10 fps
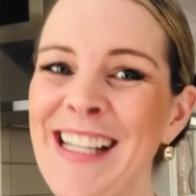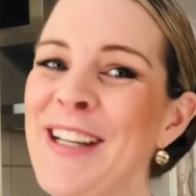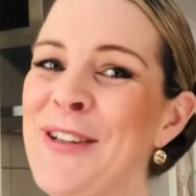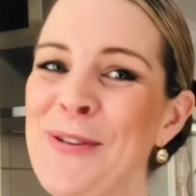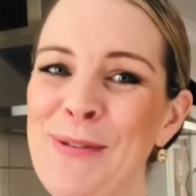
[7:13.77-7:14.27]

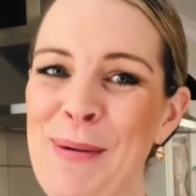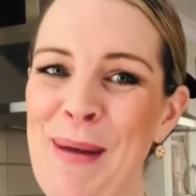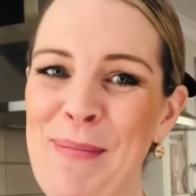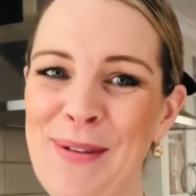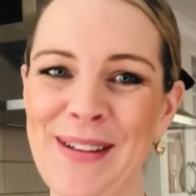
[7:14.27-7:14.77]
You'll
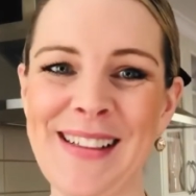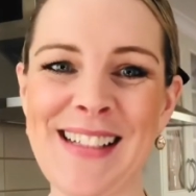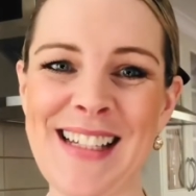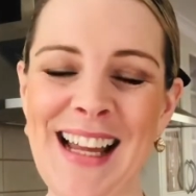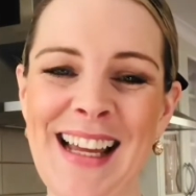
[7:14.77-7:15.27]
remember
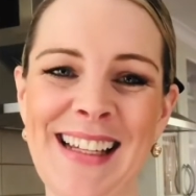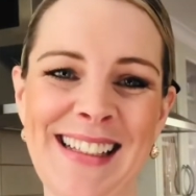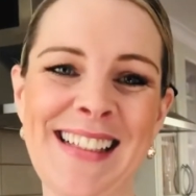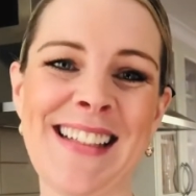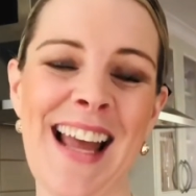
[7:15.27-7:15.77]
it, and
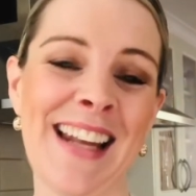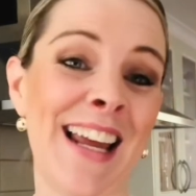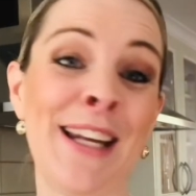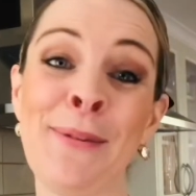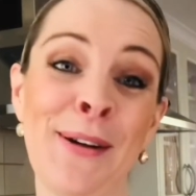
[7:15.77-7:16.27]

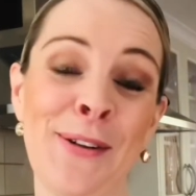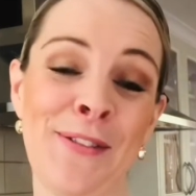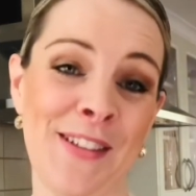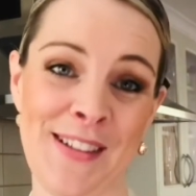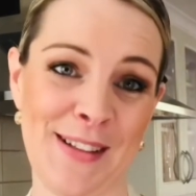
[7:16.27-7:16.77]
anyone who
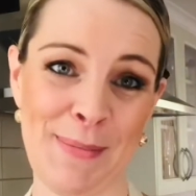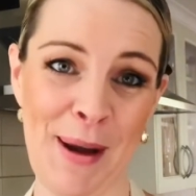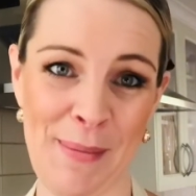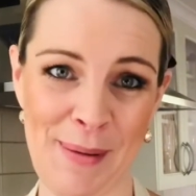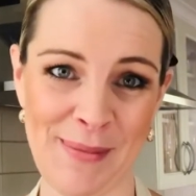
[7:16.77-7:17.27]
visits my
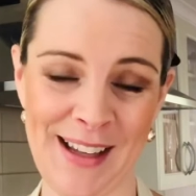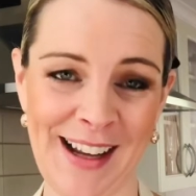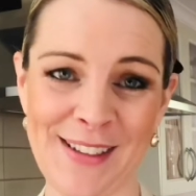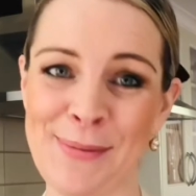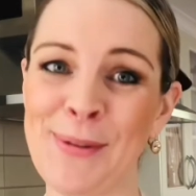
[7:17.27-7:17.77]
mum's
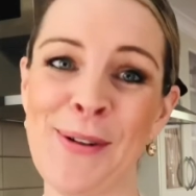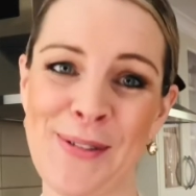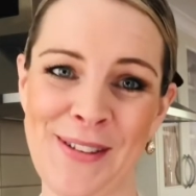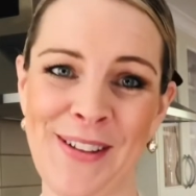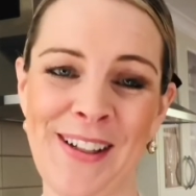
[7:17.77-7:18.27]
house will
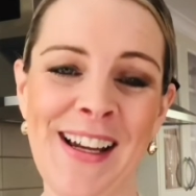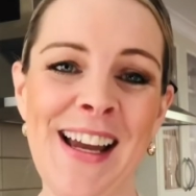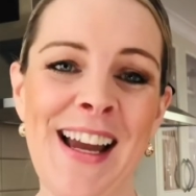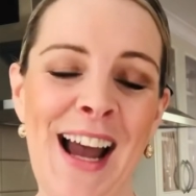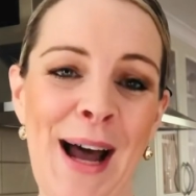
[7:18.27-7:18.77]
also
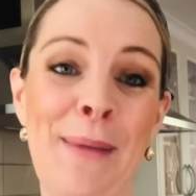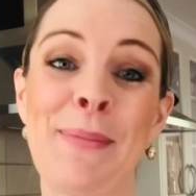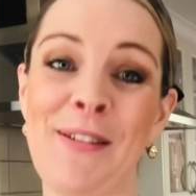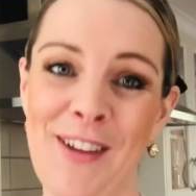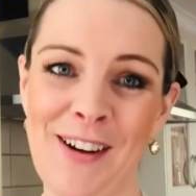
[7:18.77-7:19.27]

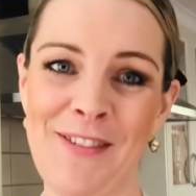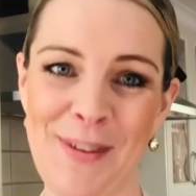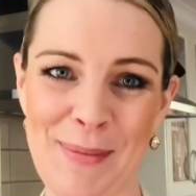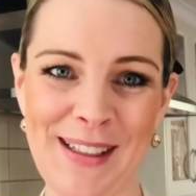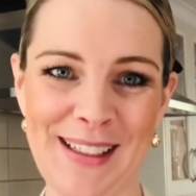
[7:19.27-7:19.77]
be very
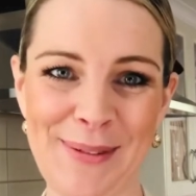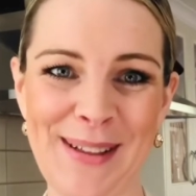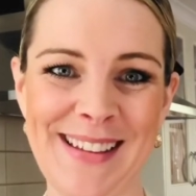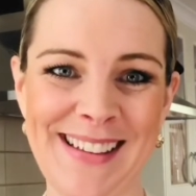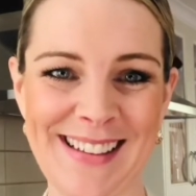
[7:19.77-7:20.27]
familiar
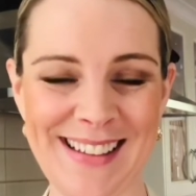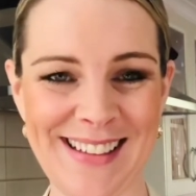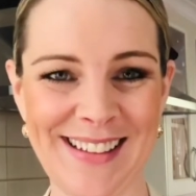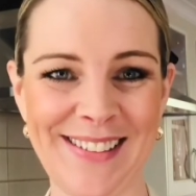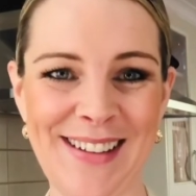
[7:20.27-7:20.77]
with it.
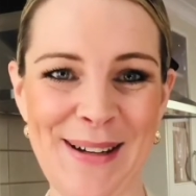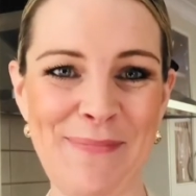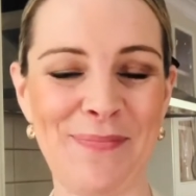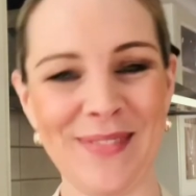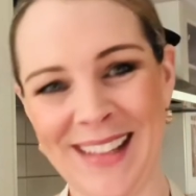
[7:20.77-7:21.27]

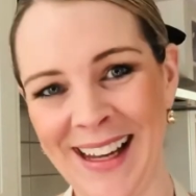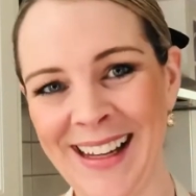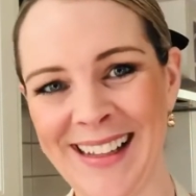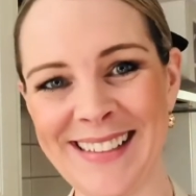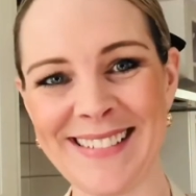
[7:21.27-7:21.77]
So
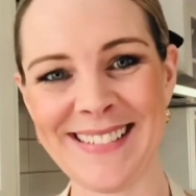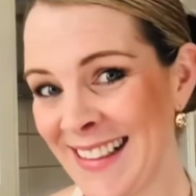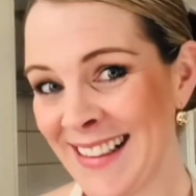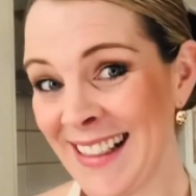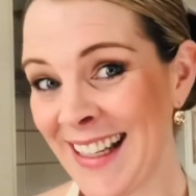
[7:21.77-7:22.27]
yeah,
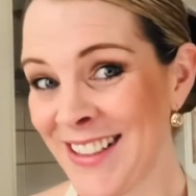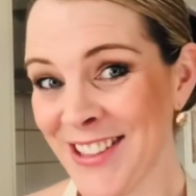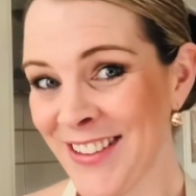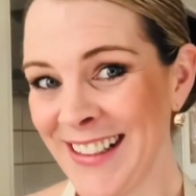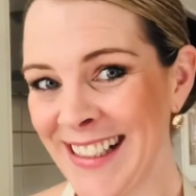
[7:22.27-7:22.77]

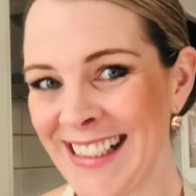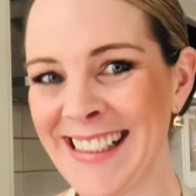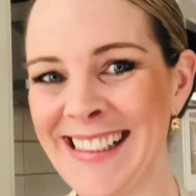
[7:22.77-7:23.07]
enjoy.